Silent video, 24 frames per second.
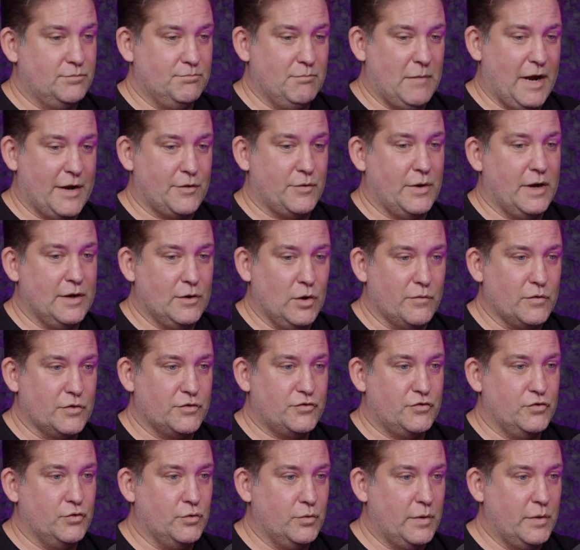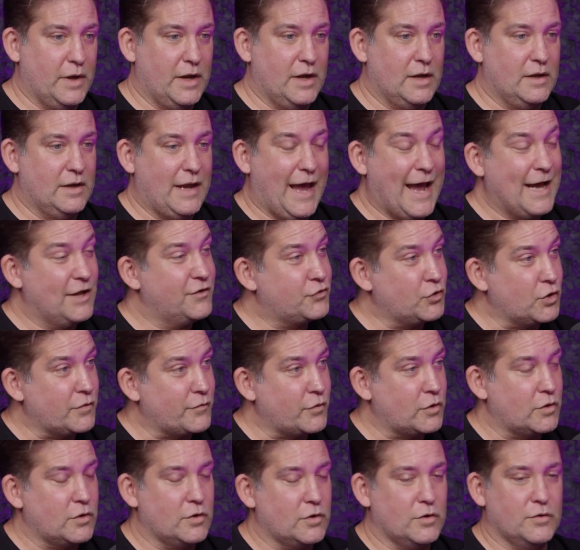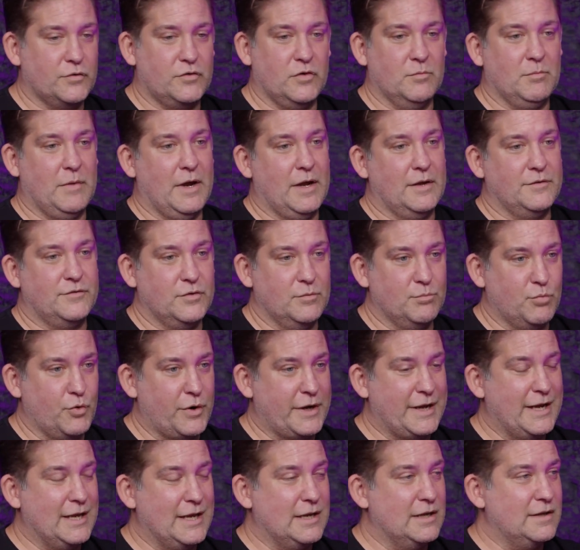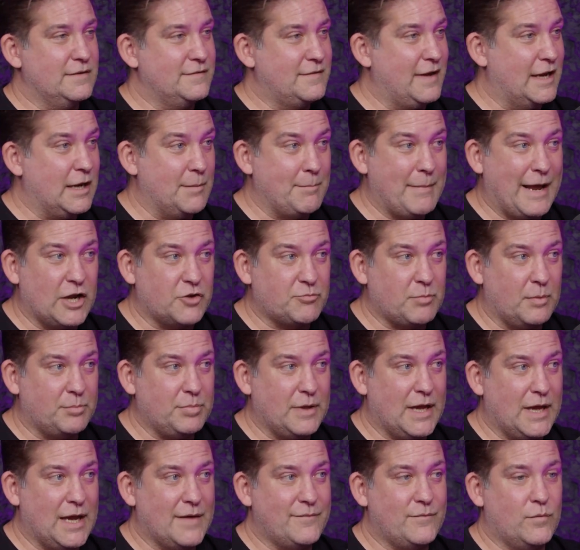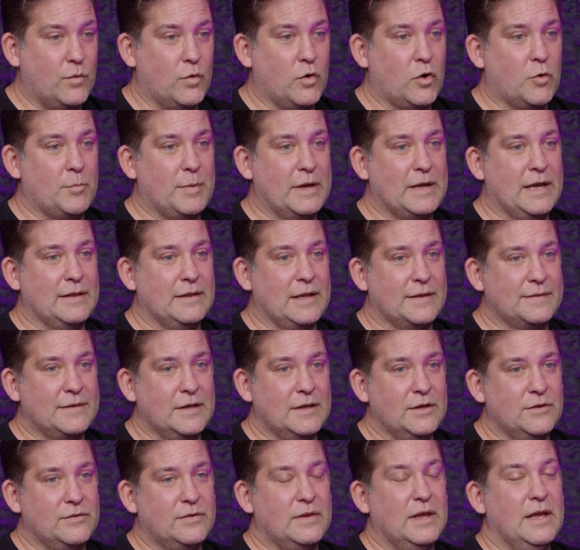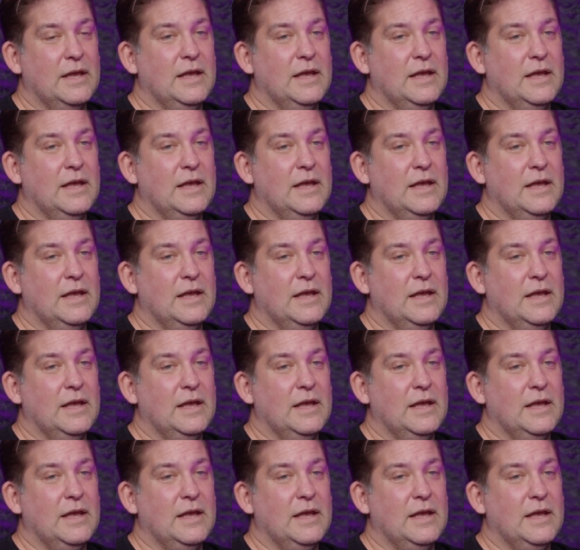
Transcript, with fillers: migrate over to a ad server to my to bring in a data management platform again like these